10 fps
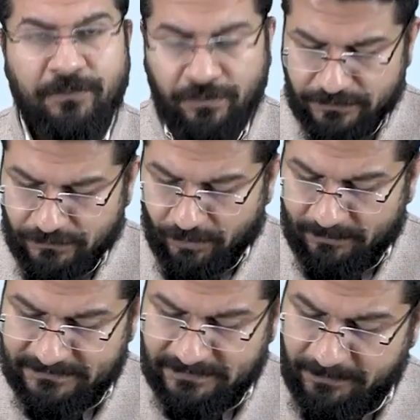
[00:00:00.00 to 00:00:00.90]
of
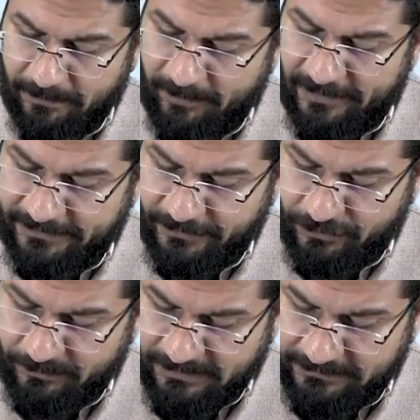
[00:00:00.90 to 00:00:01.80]

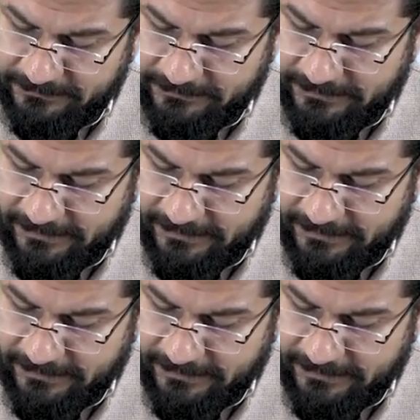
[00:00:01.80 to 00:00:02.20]
prolactinoma, this is